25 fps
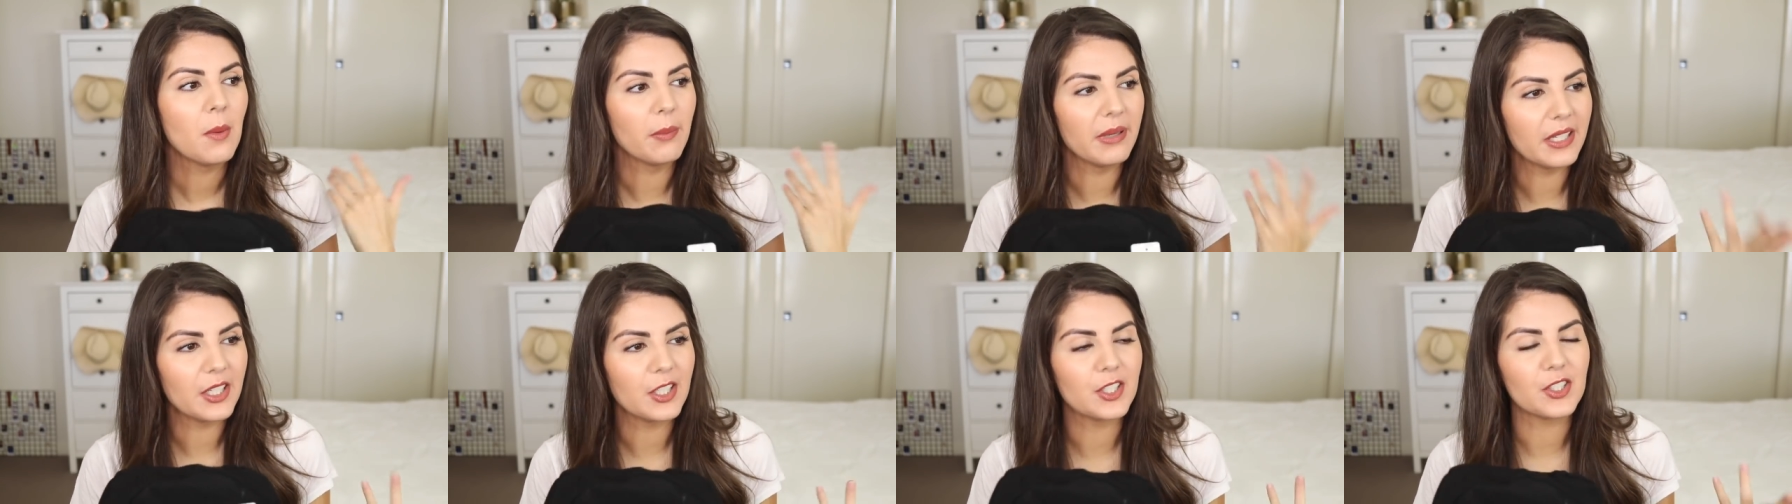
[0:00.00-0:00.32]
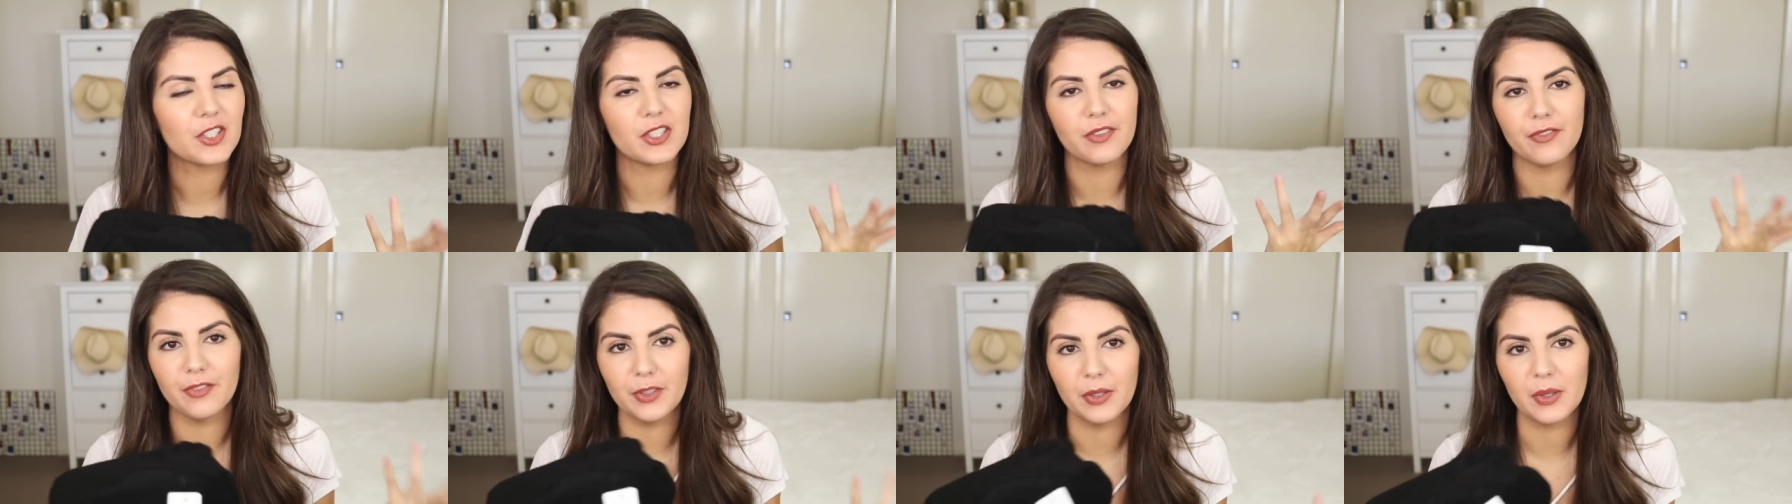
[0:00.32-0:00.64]

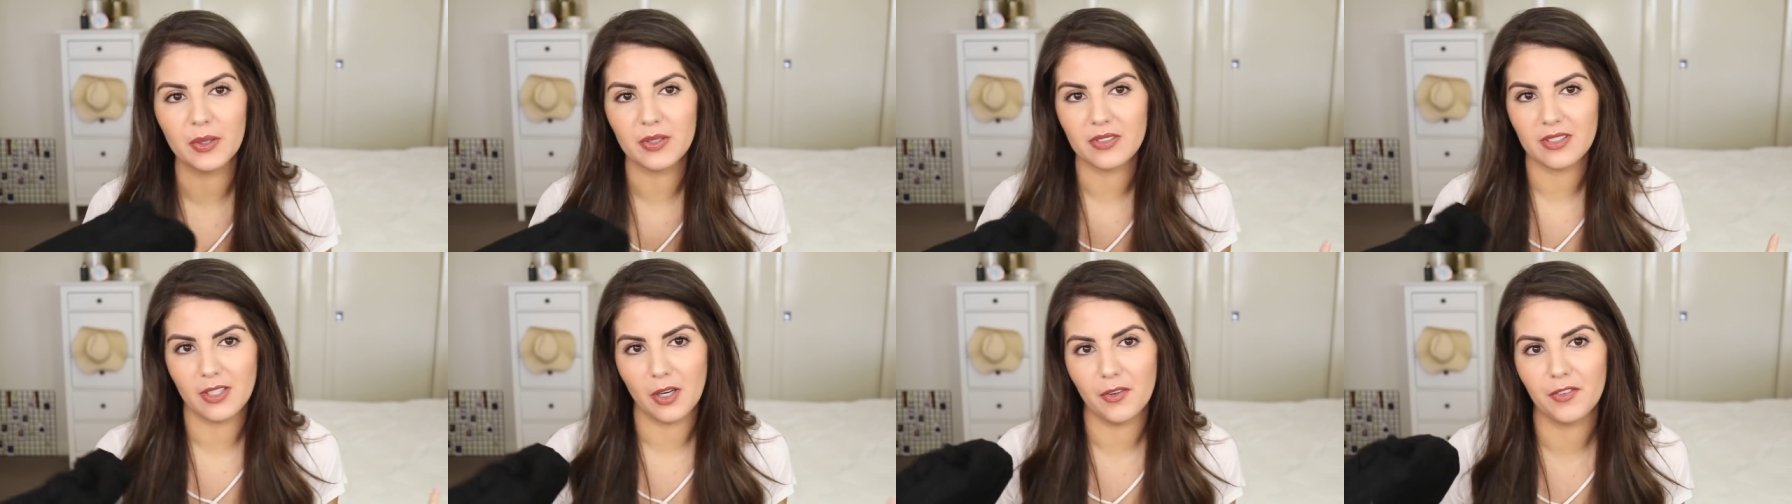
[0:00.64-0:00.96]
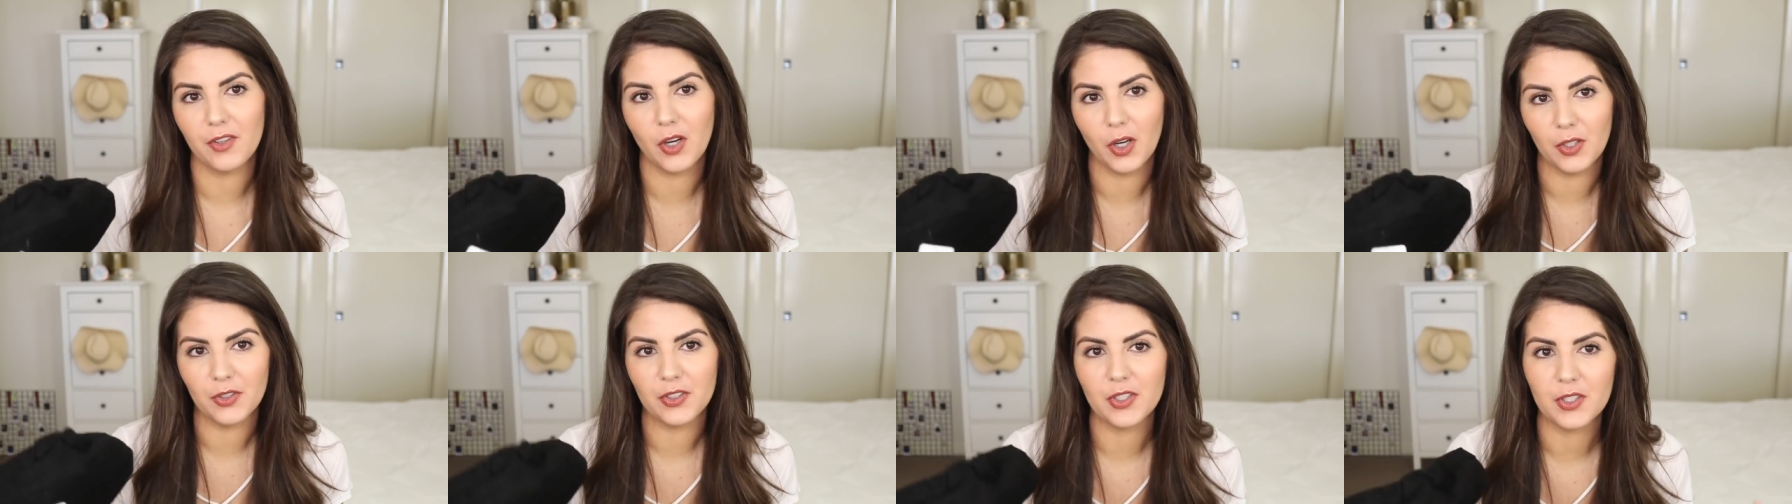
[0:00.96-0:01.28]
because she feels
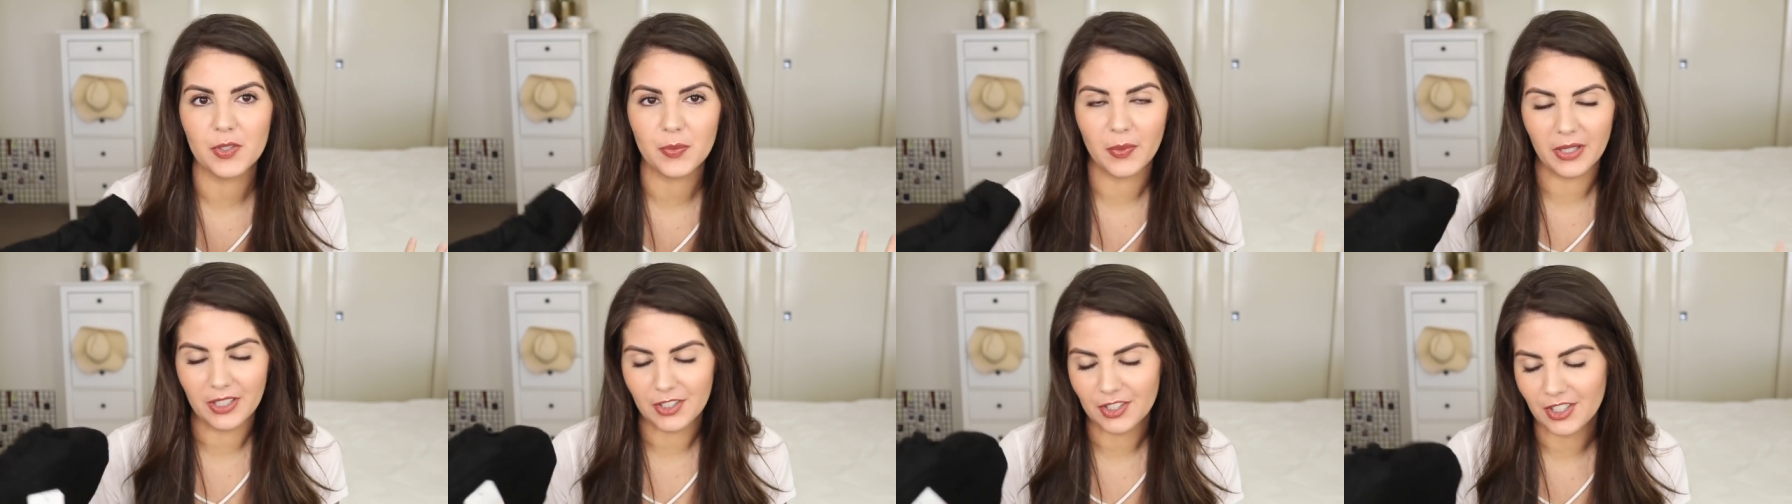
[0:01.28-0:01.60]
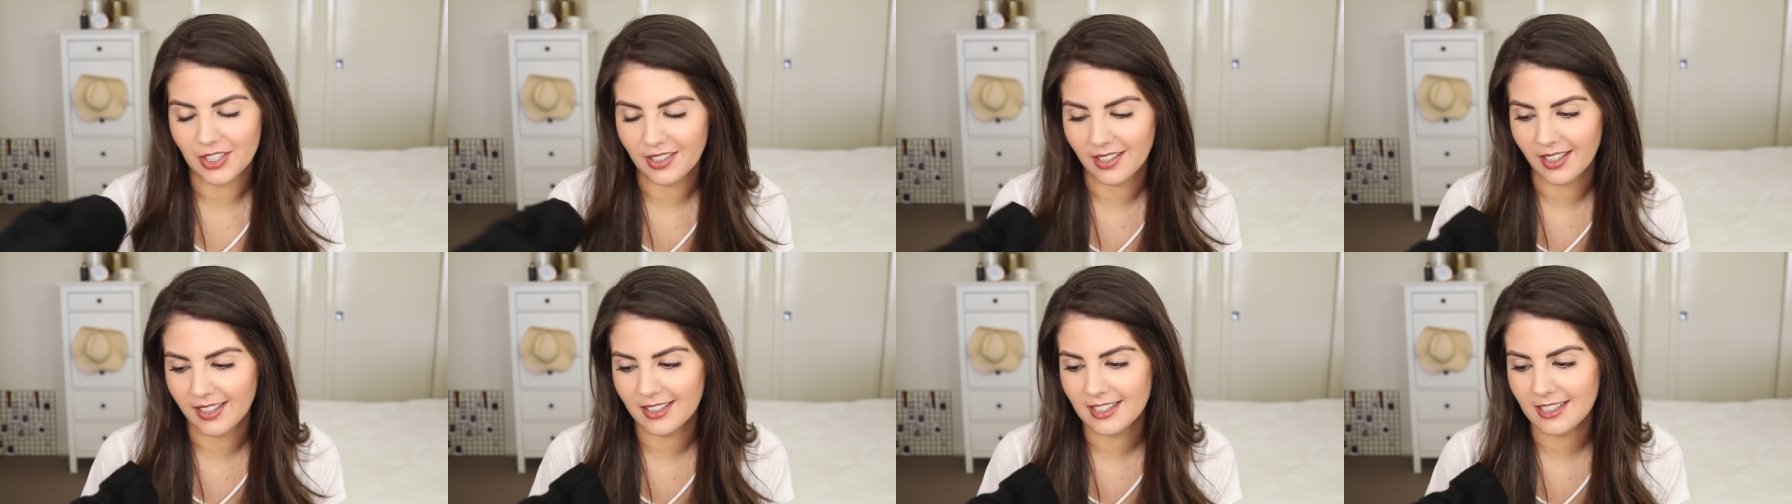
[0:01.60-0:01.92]
self-conscious when
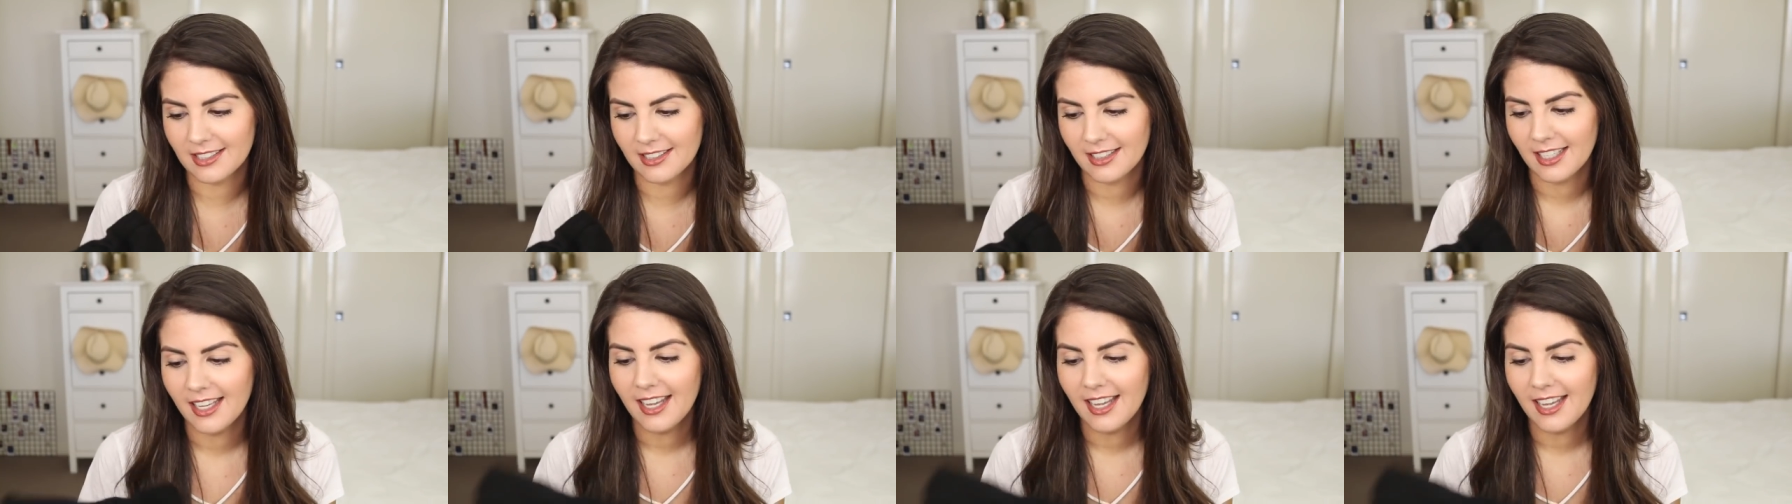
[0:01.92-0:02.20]
she does.